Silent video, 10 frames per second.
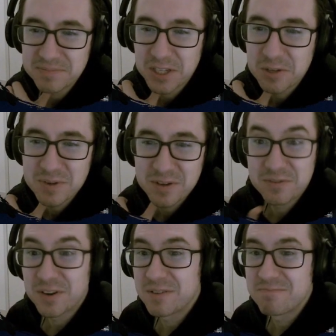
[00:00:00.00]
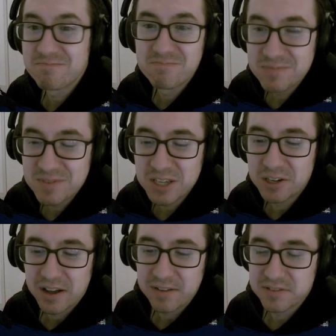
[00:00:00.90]
Could be a fun,
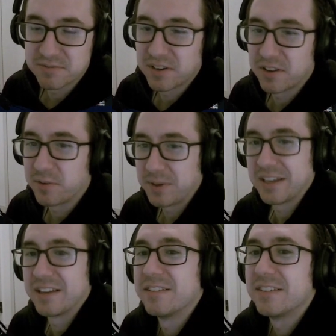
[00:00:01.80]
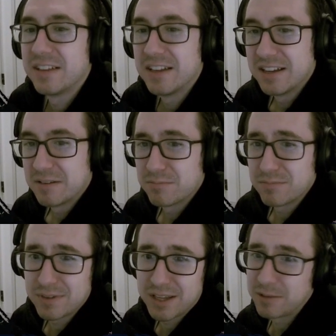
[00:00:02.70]
have some fun on the weekend
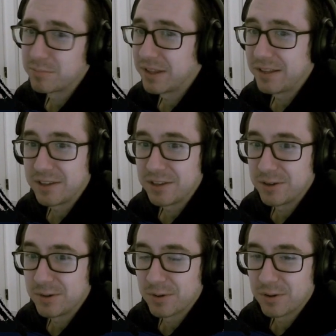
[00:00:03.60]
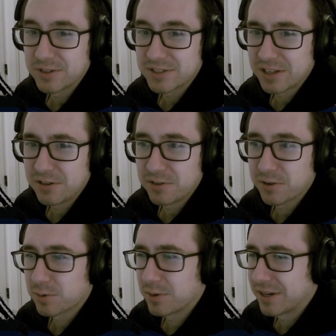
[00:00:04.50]
in the play queue or just get doing your
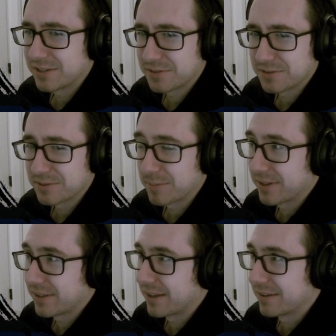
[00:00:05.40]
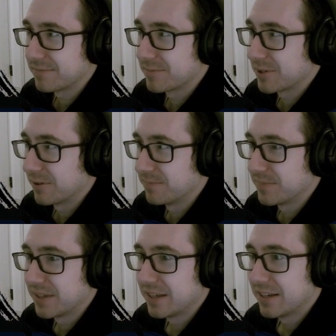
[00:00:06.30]
quest or something like that. So
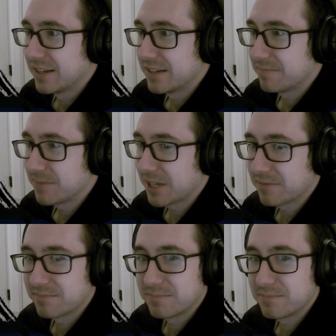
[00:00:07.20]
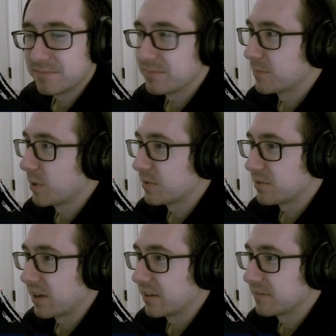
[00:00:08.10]
yeah, worth
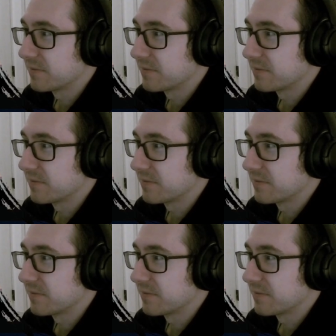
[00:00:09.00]
trying.